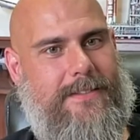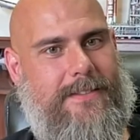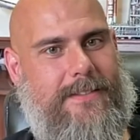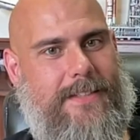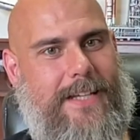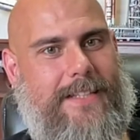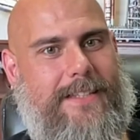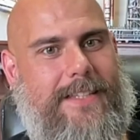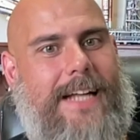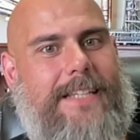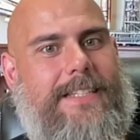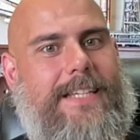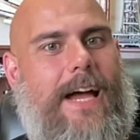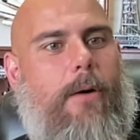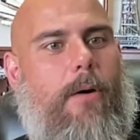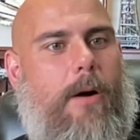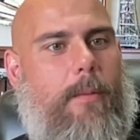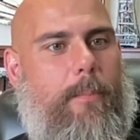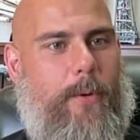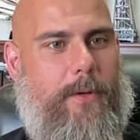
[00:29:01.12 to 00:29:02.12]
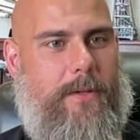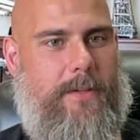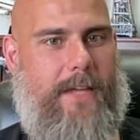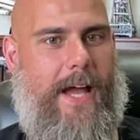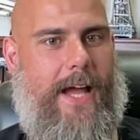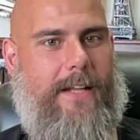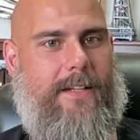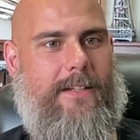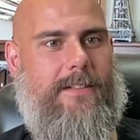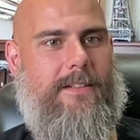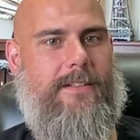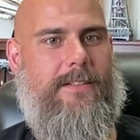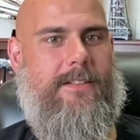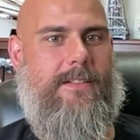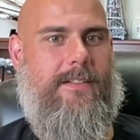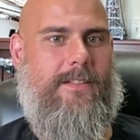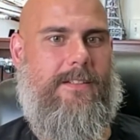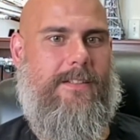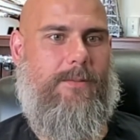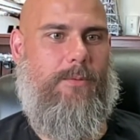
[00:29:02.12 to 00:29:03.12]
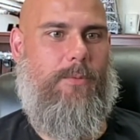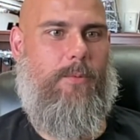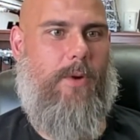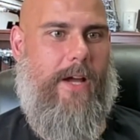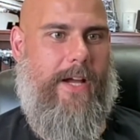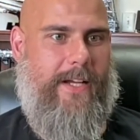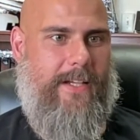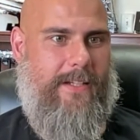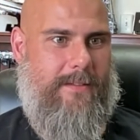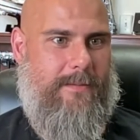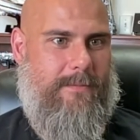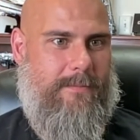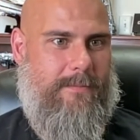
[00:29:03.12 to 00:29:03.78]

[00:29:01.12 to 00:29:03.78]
That's how I'll put that, right?